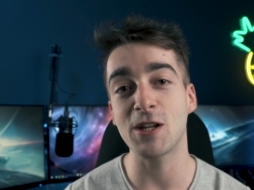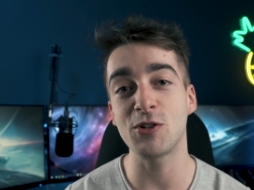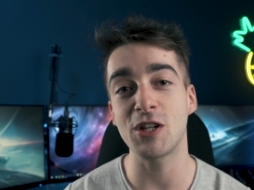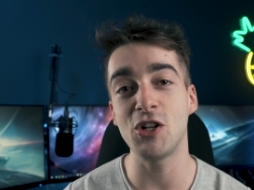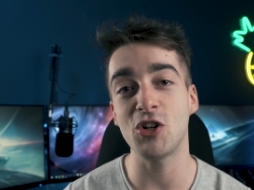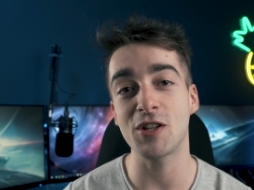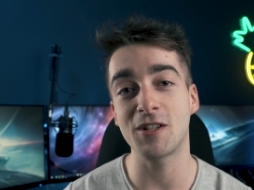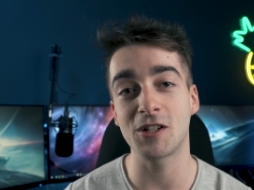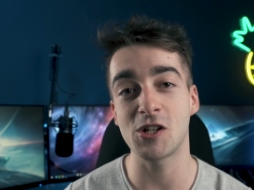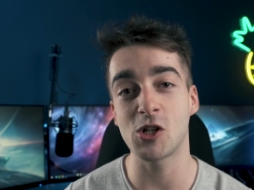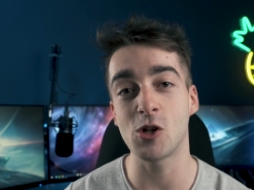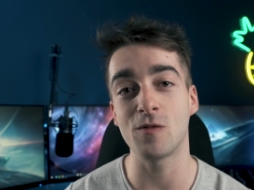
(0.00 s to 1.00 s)
sounds interesting
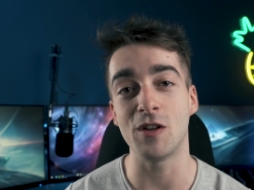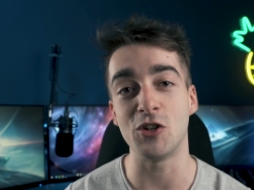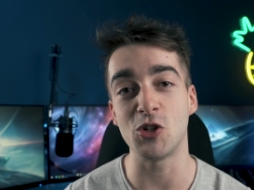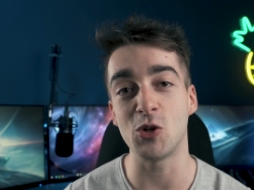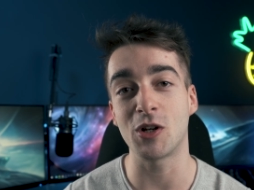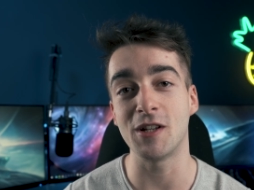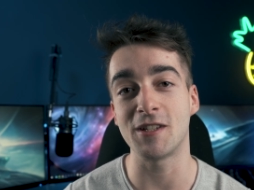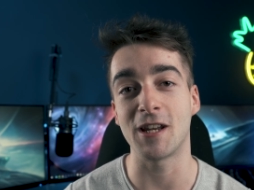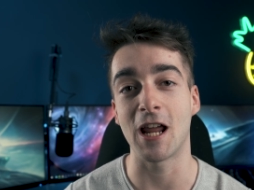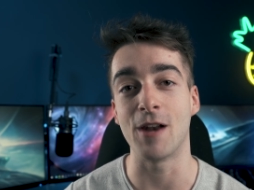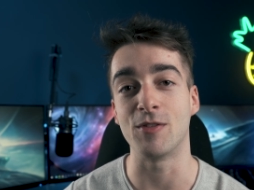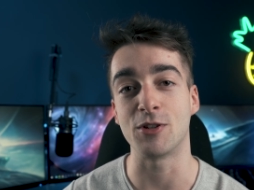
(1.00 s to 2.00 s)
to you, then do
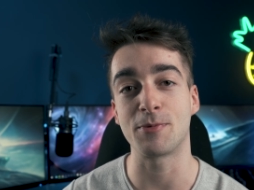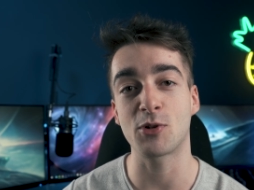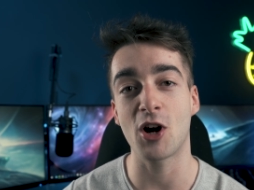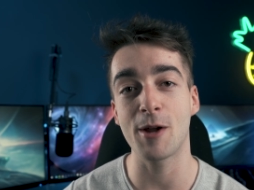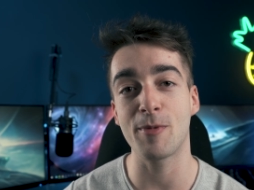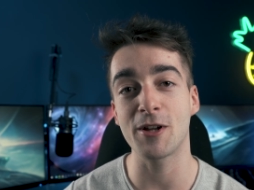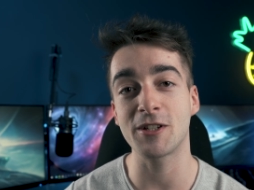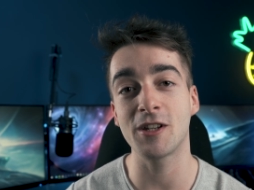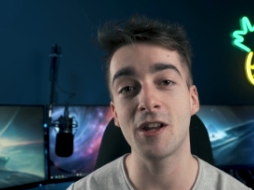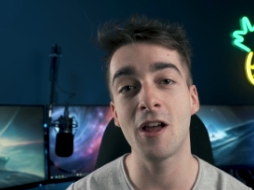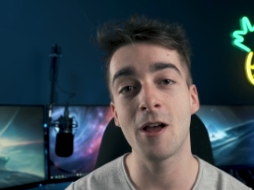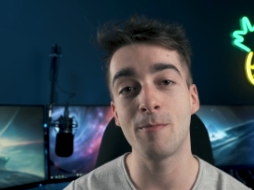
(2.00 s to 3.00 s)
consider hitting the subscribe
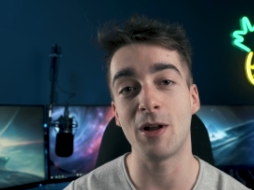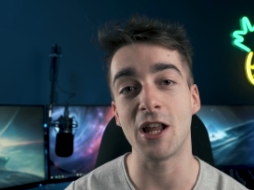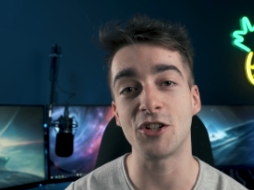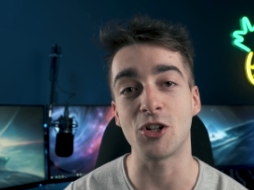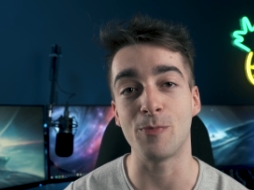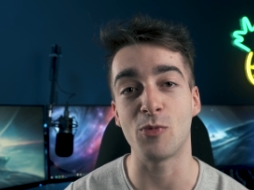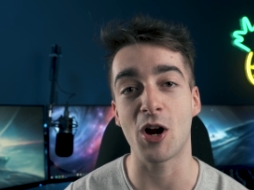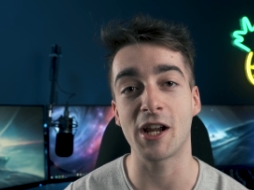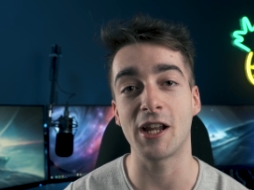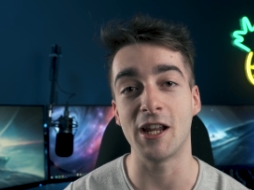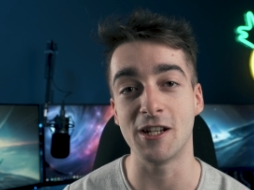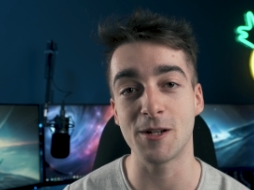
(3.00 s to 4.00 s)
button, but let's jump
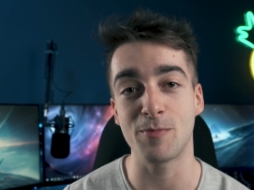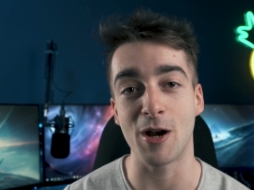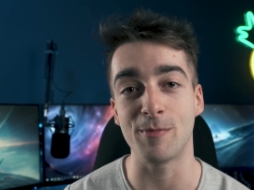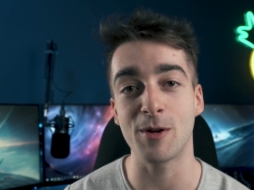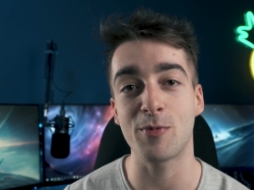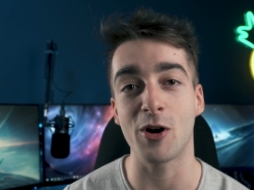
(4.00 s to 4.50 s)
right into Premiere